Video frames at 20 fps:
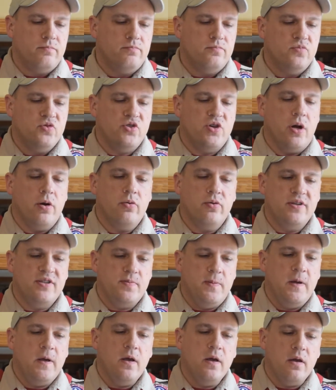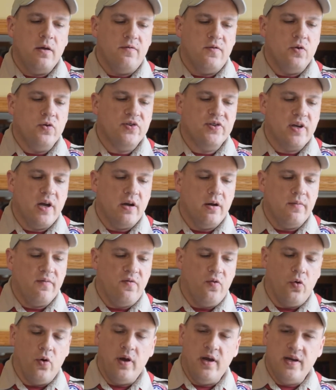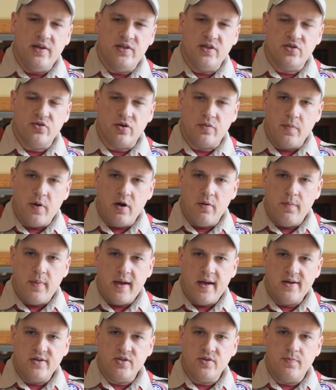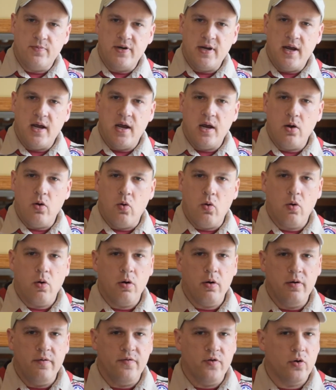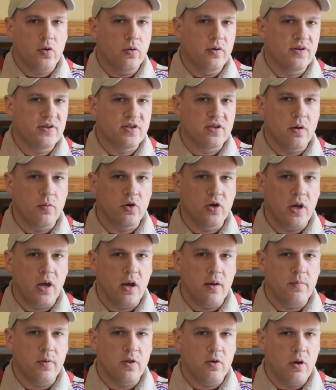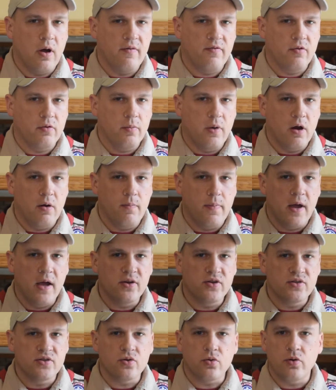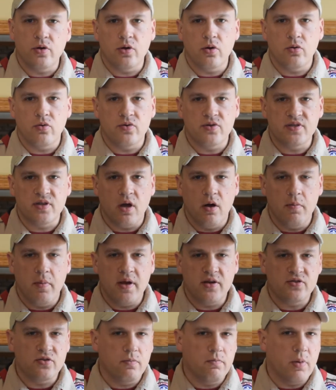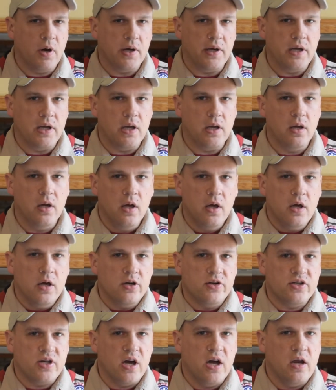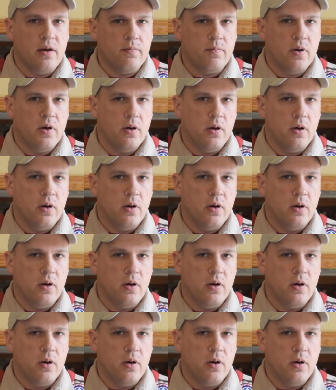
Generally speaking, if you sign up for a district merit badge day, or if you're going to summer camp and they're offering merit badges, or you go to a Scoutmaster Bucky type